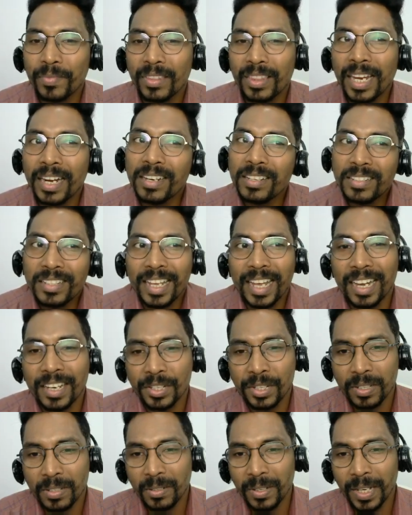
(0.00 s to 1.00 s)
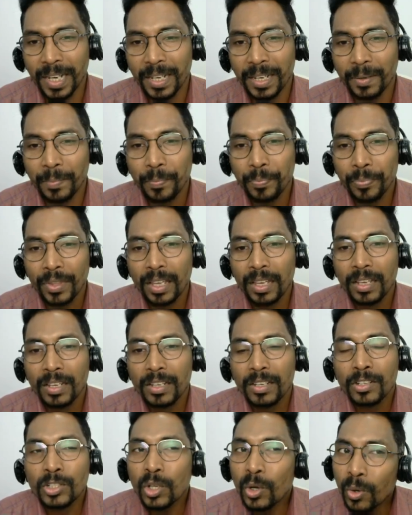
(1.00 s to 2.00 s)
That is gaseous state.
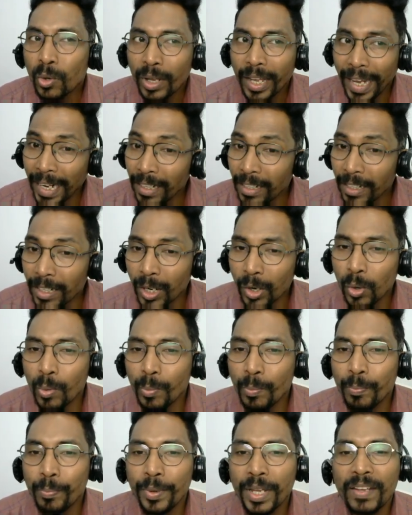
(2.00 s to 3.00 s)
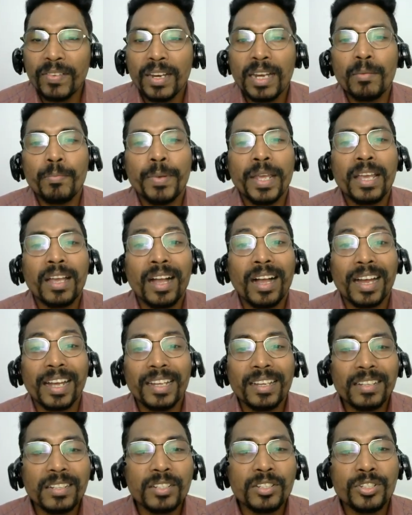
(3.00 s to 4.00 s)
So entropy will be
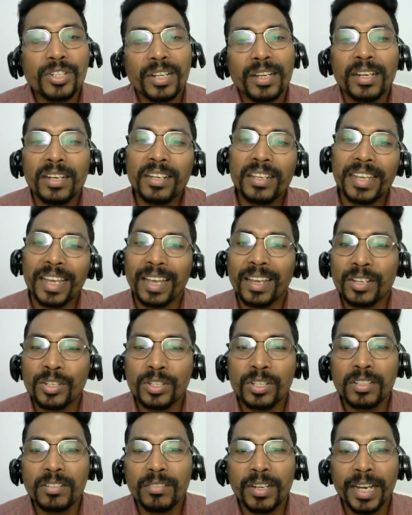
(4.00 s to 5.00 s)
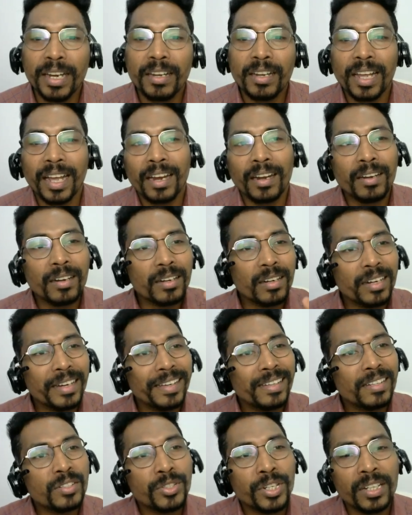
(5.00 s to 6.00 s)
highest in gaseous state and
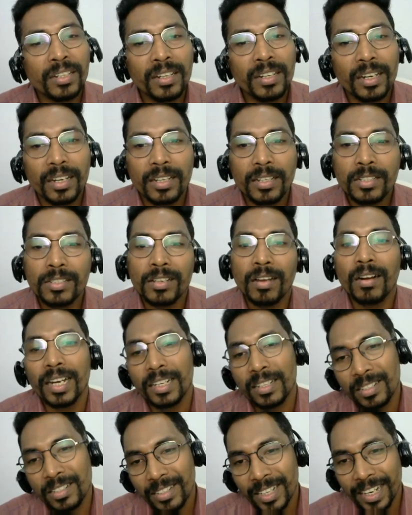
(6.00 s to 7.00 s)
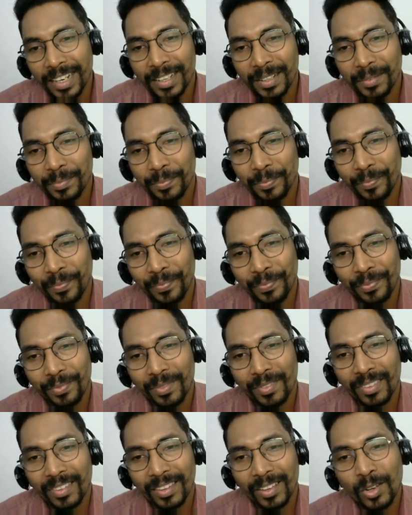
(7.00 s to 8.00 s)
least in solid state,
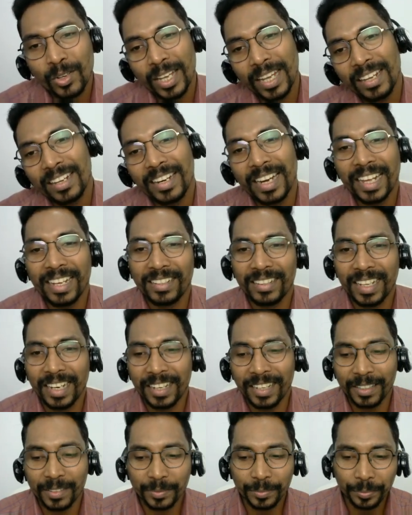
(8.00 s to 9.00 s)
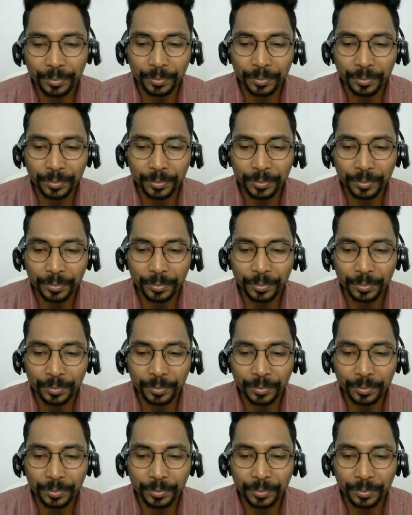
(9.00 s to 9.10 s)
okay, like that.